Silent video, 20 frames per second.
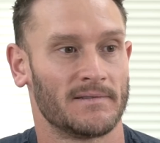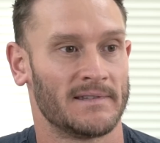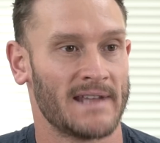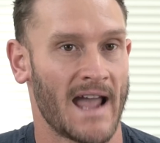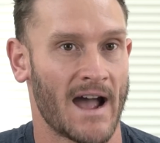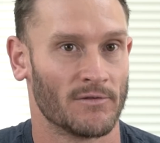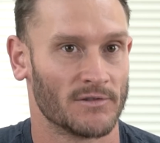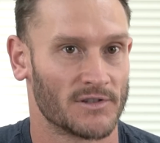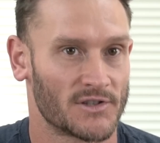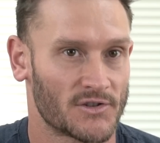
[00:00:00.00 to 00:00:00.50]

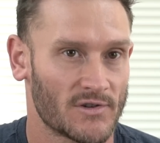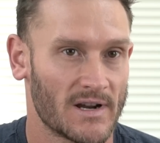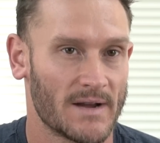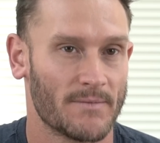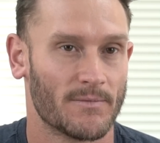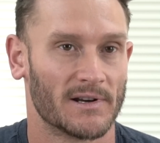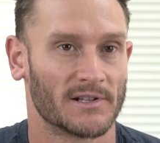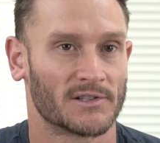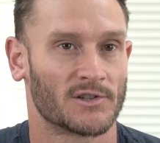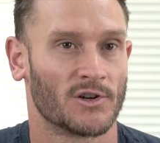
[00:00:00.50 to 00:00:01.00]

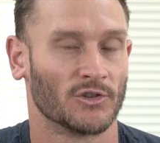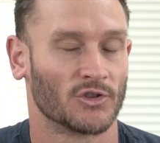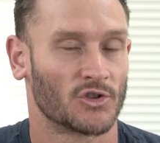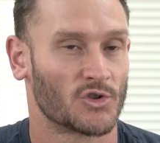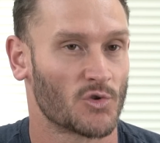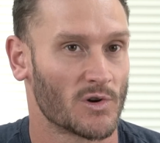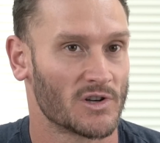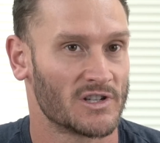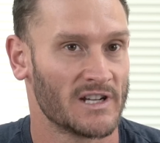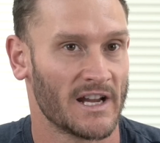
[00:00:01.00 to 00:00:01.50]
downstream what is called
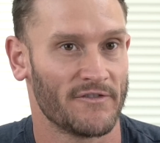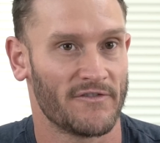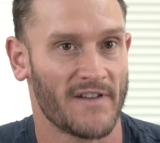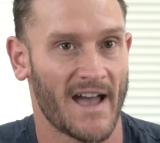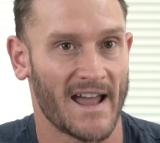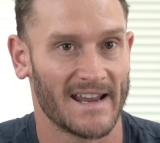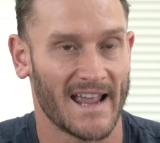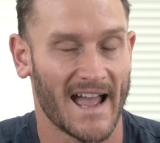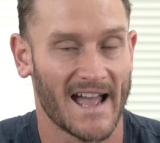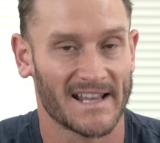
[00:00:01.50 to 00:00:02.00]
short chain
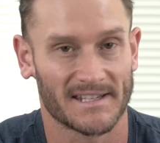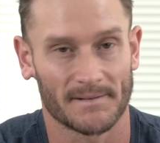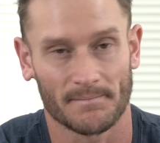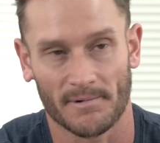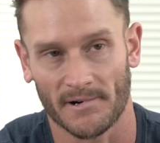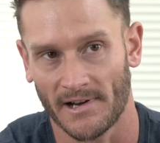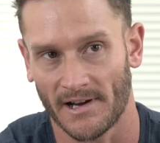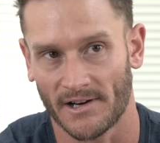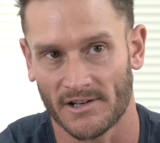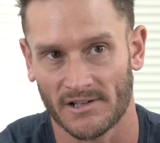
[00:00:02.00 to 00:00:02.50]
fatty acid
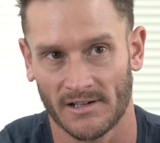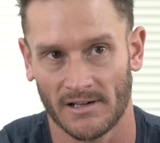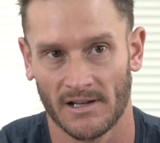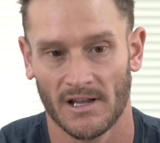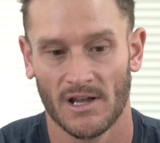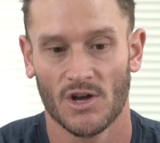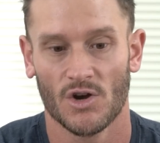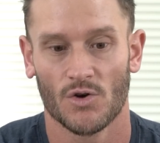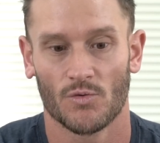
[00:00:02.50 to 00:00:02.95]
production,